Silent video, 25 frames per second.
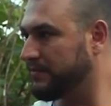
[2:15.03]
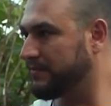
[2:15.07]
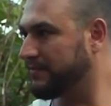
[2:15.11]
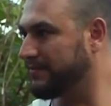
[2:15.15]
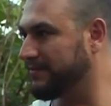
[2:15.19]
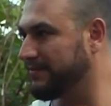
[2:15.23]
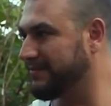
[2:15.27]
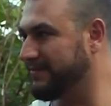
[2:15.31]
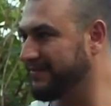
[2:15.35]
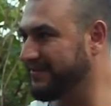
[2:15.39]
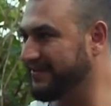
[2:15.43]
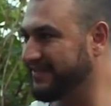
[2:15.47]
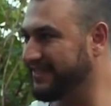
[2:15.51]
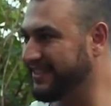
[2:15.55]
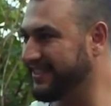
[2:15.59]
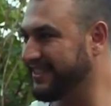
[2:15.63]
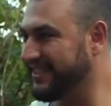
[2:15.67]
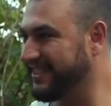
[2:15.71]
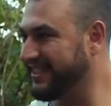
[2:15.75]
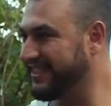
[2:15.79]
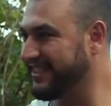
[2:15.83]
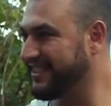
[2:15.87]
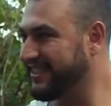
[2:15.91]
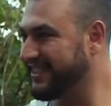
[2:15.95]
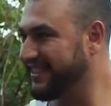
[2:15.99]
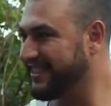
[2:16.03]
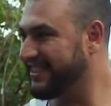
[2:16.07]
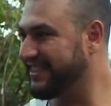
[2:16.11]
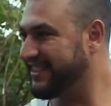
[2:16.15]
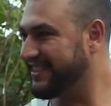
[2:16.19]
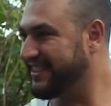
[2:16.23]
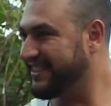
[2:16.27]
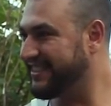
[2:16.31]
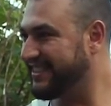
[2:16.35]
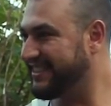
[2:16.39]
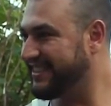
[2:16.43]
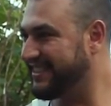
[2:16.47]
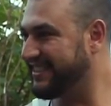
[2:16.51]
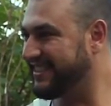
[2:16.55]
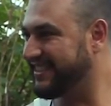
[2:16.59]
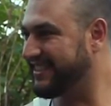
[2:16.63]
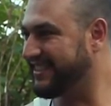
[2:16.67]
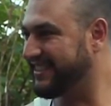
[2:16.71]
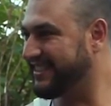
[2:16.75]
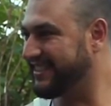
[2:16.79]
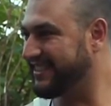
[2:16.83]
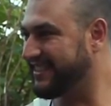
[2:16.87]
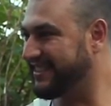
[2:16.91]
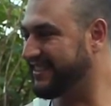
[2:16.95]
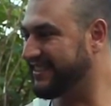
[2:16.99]

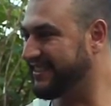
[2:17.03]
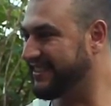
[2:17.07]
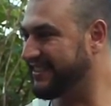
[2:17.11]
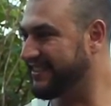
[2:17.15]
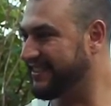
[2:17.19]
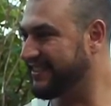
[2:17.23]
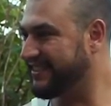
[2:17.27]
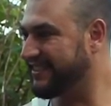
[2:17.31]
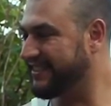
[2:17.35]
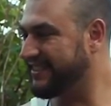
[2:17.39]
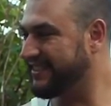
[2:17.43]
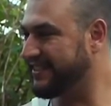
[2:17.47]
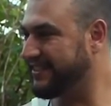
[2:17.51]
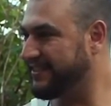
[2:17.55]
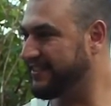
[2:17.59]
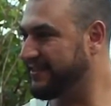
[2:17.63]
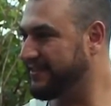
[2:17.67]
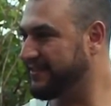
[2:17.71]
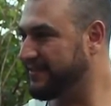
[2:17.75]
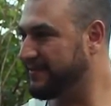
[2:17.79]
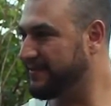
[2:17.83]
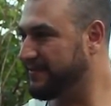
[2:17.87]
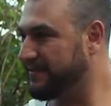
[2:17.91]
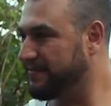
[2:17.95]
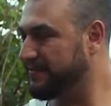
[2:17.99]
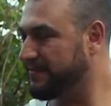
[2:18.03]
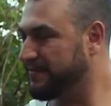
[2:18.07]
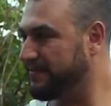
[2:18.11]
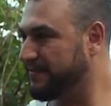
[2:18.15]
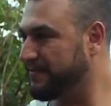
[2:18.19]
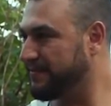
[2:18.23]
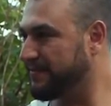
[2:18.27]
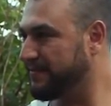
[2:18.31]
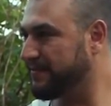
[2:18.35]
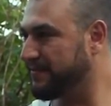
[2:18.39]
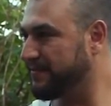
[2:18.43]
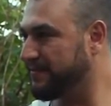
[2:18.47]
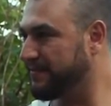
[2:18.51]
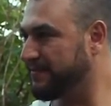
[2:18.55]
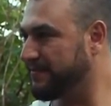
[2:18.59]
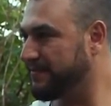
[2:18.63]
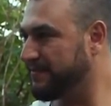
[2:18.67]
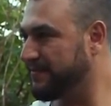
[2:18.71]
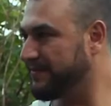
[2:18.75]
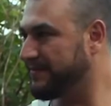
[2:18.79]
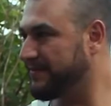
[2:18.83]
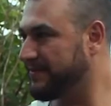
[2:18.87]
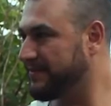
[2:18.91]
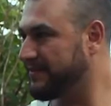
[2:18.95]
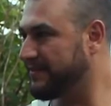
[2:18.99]

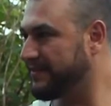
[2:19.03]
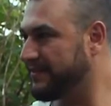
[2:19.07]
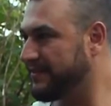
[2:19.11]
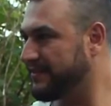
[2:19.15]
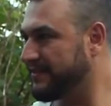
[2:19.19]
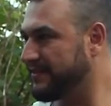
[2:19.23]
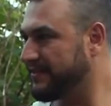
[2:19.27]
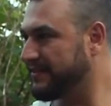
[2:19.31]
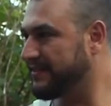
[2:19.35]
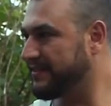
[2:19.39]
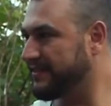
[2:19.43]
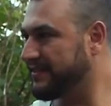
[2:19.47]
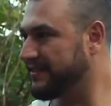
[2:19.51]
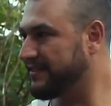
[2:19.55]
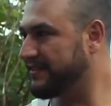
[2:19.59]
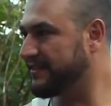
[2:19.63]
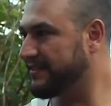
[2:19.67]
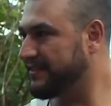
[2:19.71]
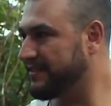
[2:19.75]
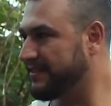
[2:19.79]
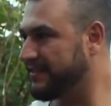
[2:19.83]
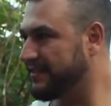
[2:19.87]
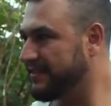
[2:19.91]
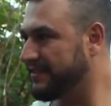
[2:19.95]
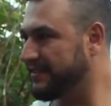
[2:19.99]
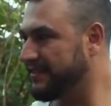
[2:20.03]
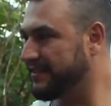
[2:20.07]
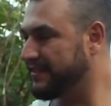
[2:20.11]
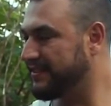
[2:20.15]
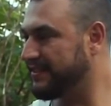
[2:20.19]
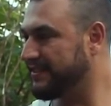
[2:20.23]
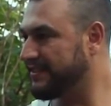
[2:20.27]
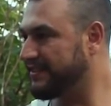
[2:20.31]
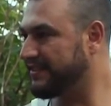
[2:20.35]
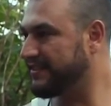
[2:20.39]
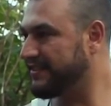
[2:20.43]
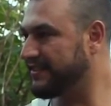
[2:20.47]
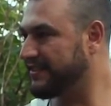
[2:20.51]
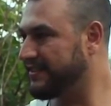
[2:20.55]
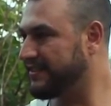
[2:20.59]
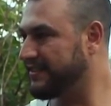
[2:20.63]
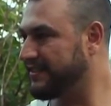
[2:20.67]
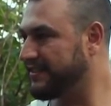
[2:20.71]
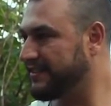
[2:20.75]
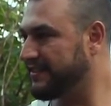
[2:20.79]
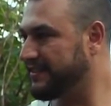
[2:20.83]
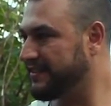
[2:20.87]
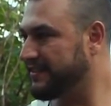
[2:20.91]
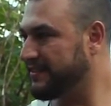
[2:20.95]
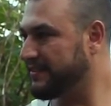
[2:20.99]

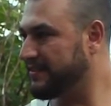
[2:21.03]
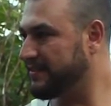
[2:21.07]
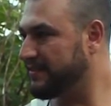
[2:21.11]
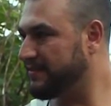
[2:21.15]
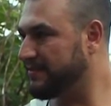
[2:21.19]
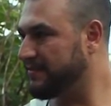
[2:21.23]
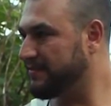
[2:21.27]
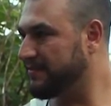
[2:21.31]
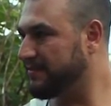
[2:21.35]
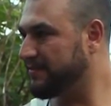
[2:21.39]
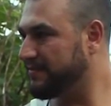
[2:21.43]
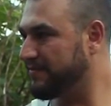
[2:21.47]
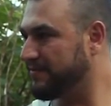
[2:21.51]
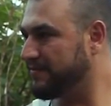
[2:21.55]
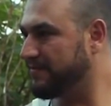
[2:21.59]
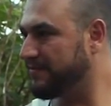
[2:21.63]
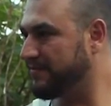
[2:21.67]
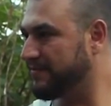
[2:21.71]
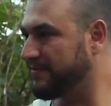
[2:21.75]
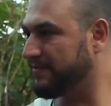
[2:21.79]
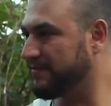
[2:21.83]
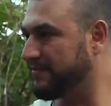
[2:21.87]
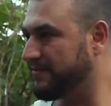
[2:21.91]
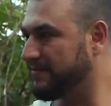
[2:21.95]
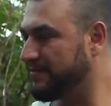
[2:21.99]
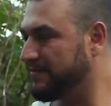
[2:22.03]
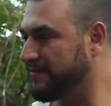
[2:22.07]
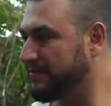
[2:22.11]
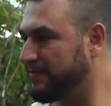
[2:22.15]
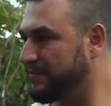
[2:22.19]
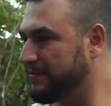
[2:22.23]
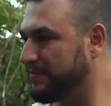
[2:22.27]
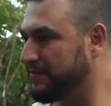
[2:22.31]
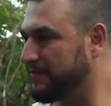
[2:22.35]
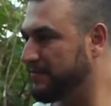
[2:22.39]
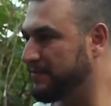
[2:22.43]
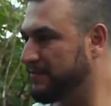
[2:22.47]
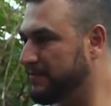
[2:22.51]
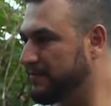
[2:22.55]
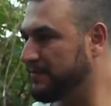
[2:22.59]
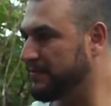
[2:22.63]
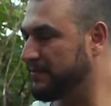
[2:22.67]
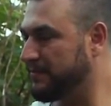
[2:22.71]
(silent)